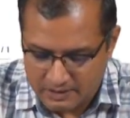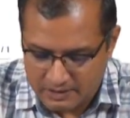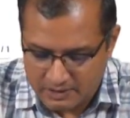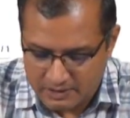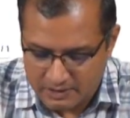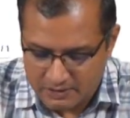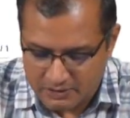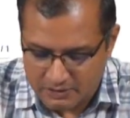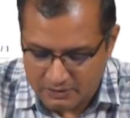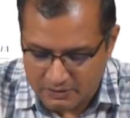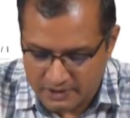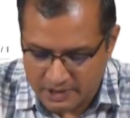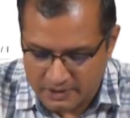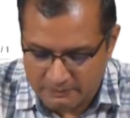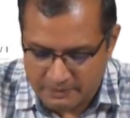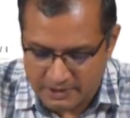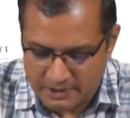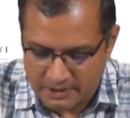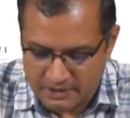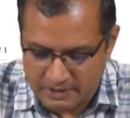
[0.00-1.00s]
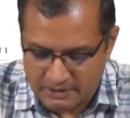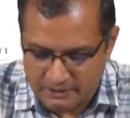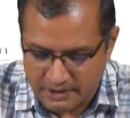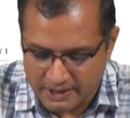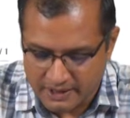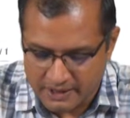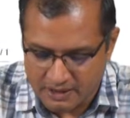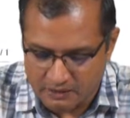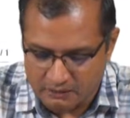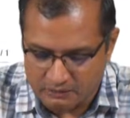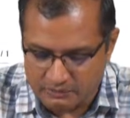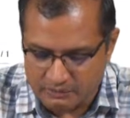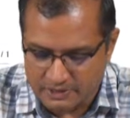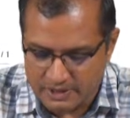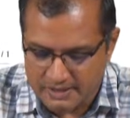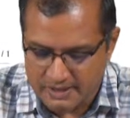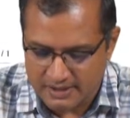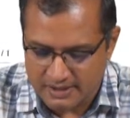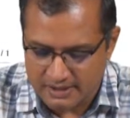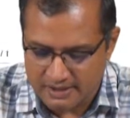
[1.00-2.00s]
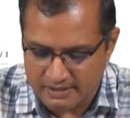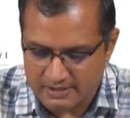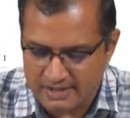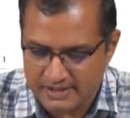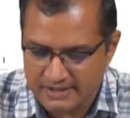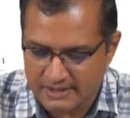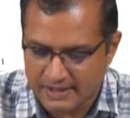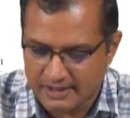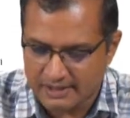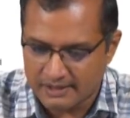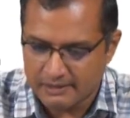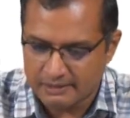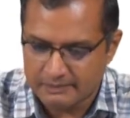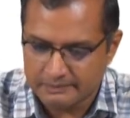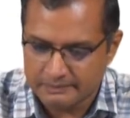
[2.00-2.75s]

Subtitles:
So, let me write down this energy scale.